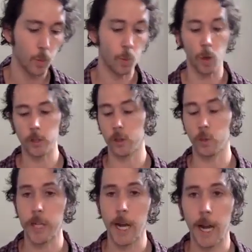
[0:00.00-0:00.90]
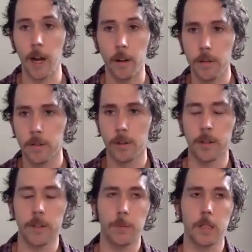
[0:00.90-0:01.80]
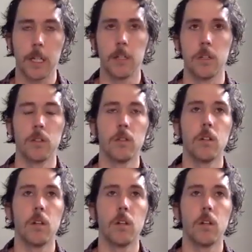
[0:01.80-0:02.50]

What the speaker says: what should we add to this application.